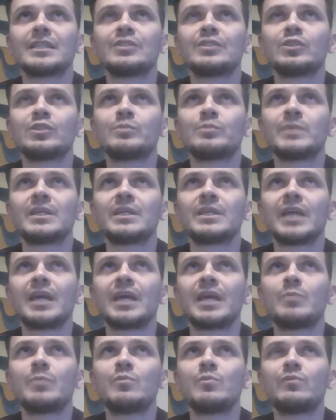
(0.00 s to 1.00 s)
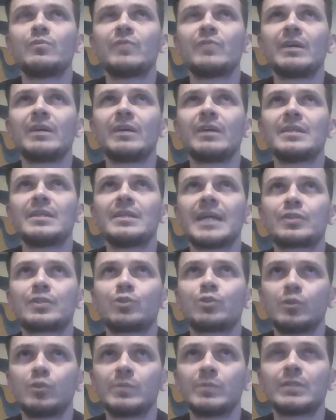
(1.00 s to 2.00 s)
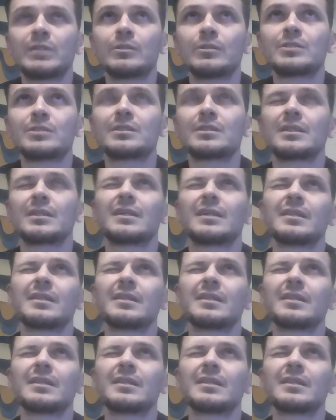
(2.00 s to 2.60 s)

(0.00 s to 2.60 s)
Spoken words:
just became very natural, because